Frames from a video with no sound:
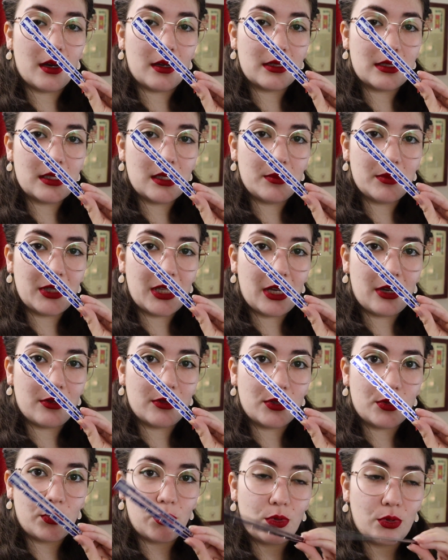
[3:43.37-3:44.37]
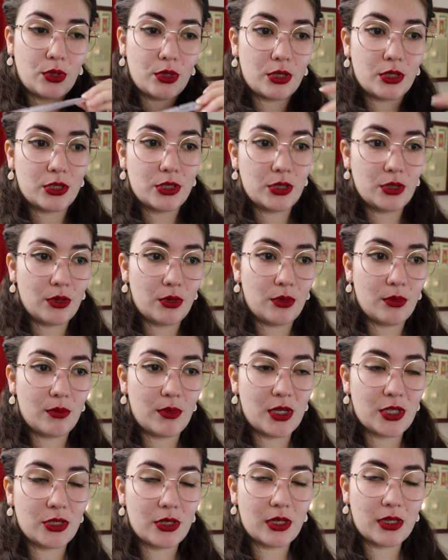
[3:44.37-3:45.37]
seam allowance ruler to
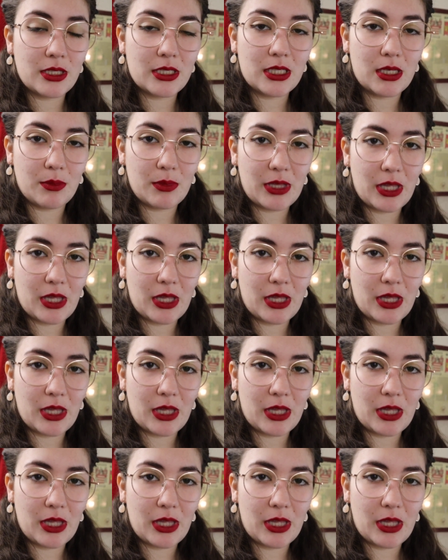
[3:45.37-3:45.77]
measure out the seam